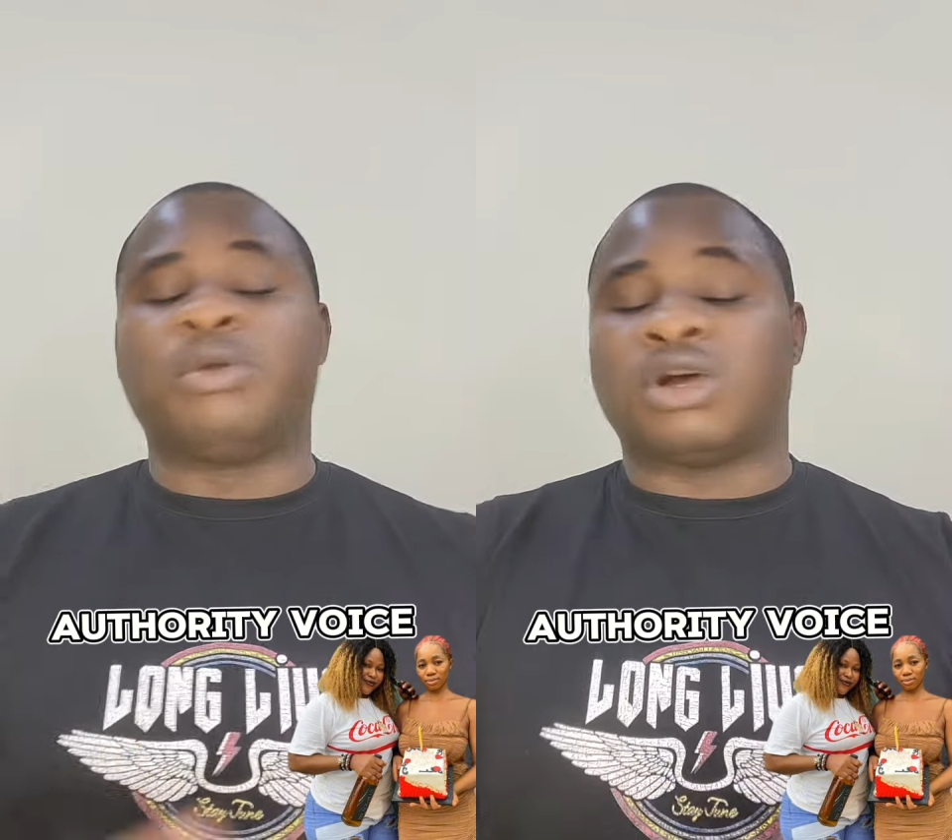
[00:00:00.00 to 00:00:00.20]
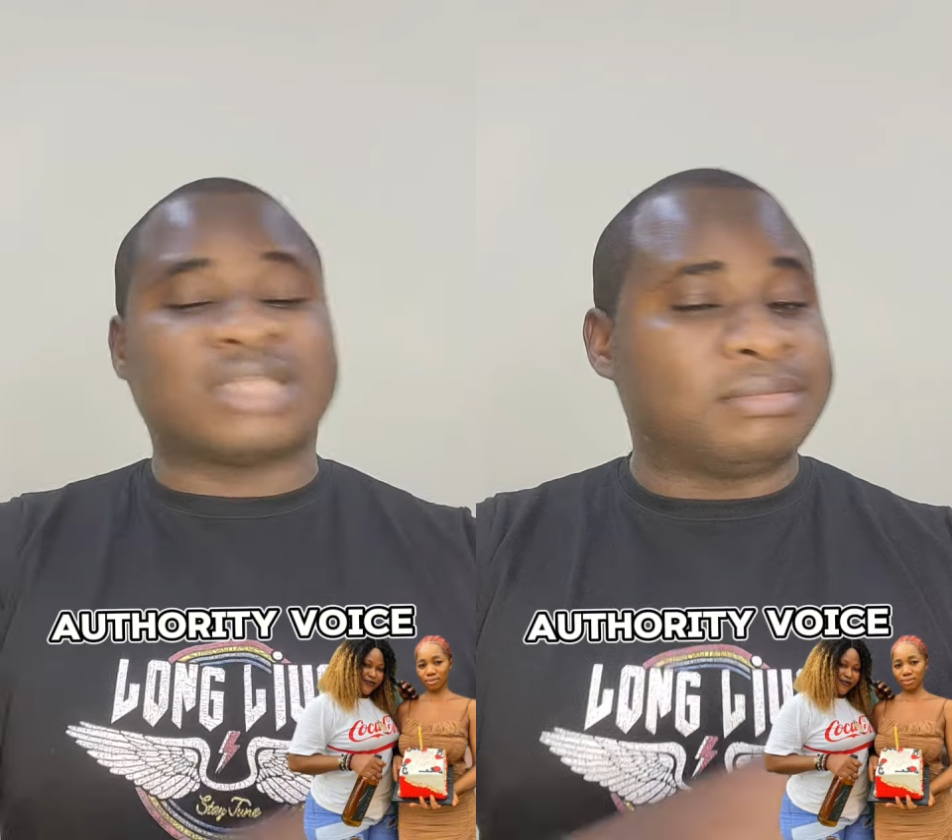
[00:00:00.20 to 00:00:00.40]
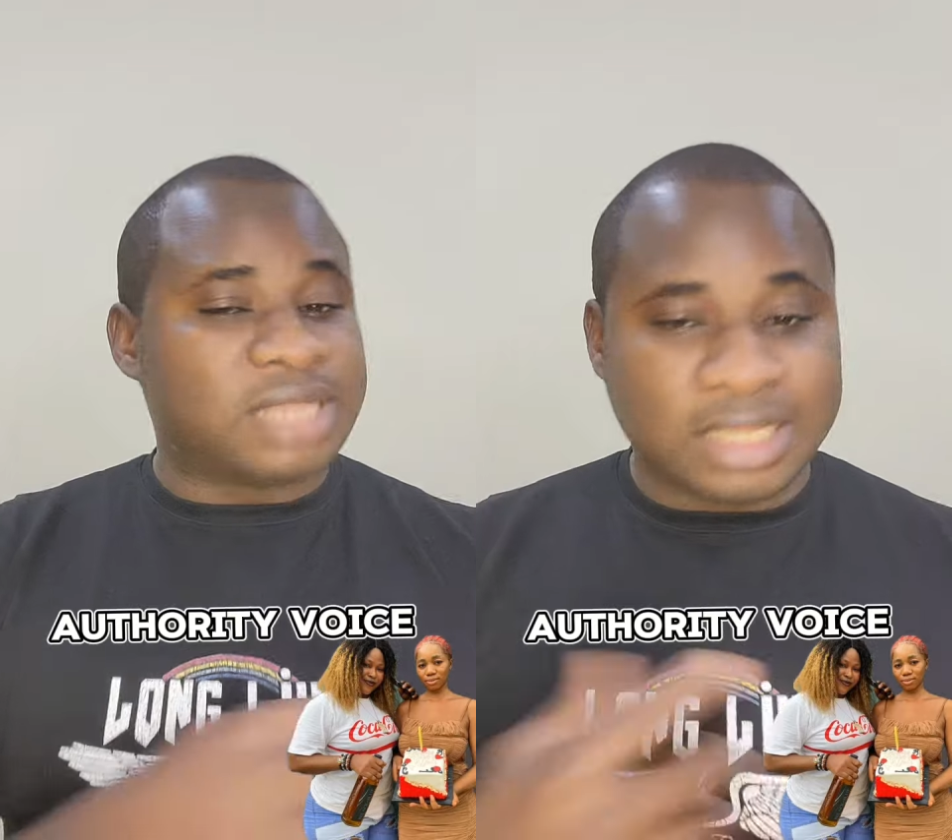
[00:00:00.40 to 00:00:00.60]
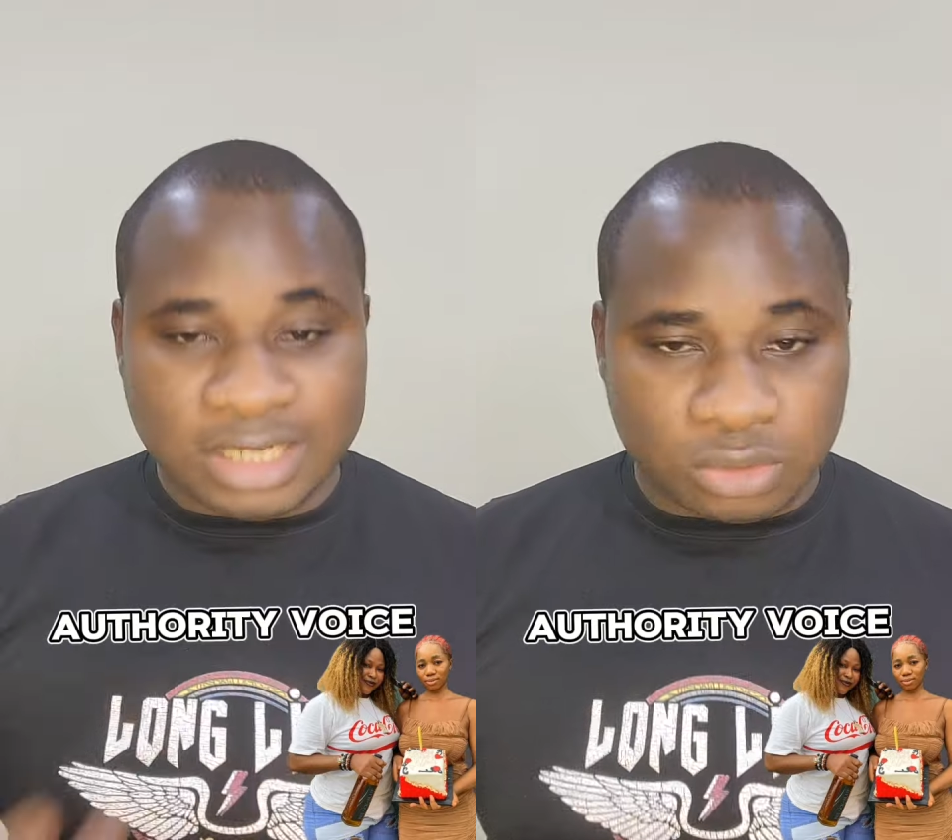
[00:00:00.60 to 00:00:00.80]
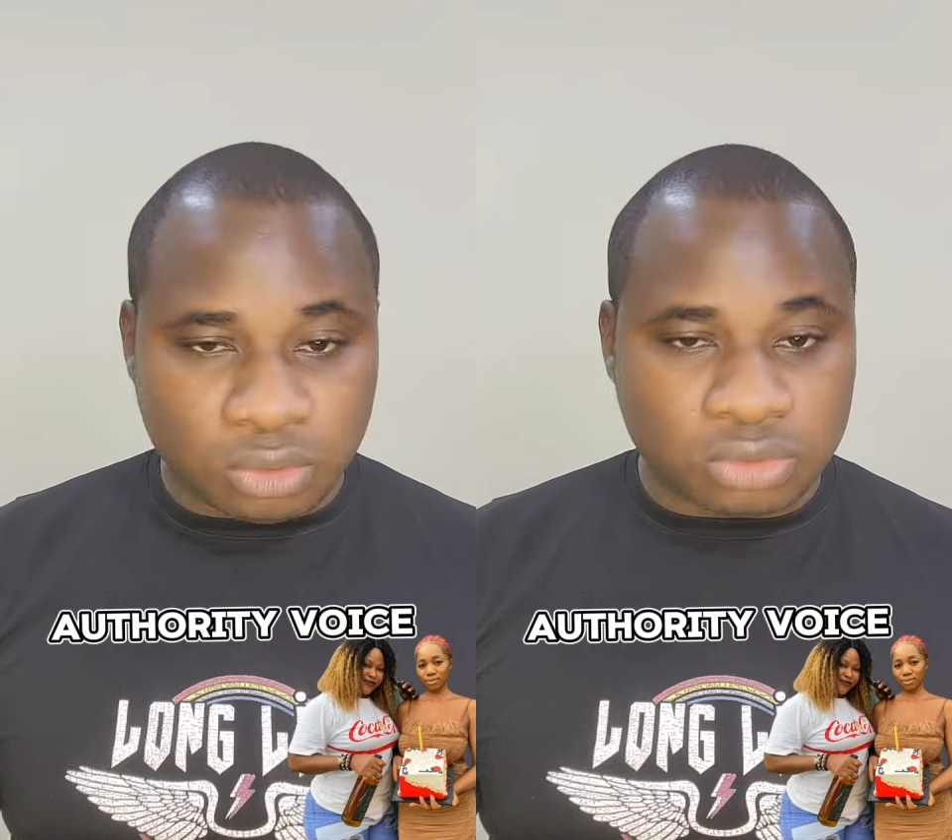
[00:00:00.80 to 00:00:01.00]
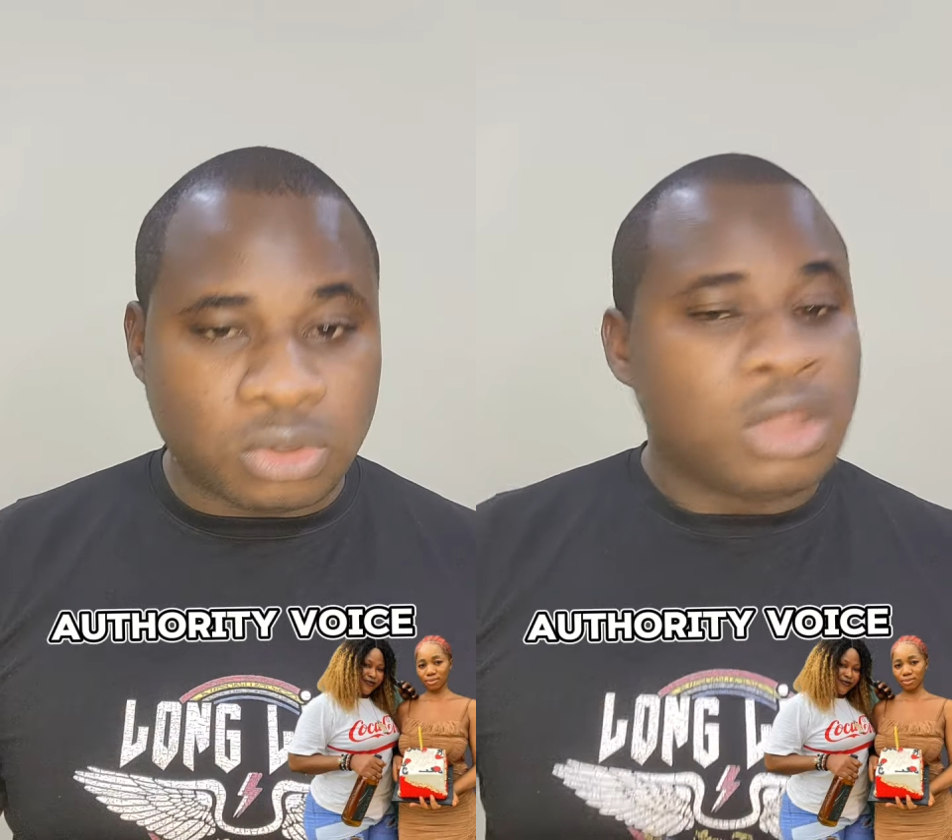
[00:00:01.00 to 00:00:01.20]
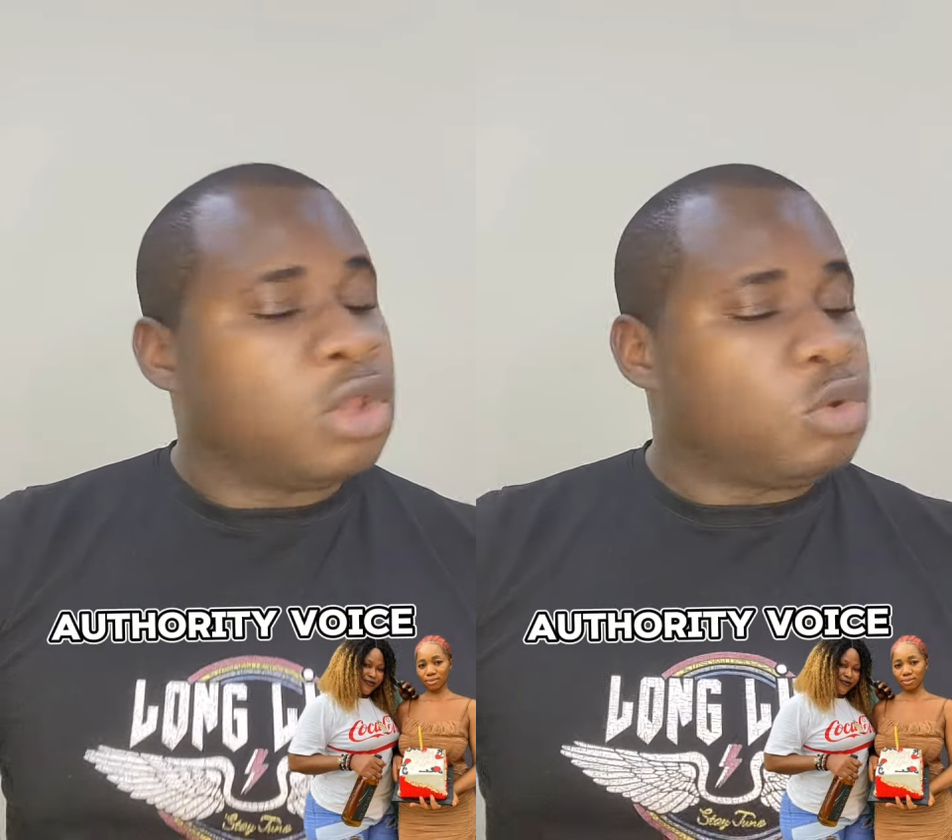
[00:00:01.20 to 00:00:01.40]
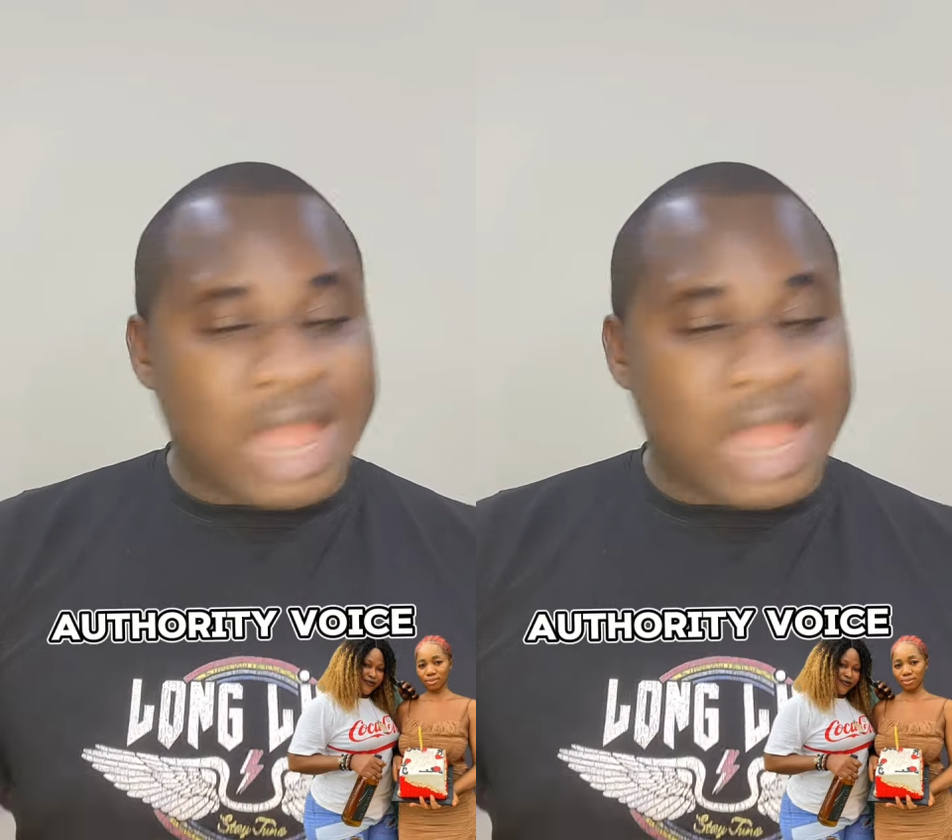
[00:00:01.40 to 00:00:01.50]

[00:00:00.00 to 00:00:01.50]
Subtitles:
because I'm telling the truth.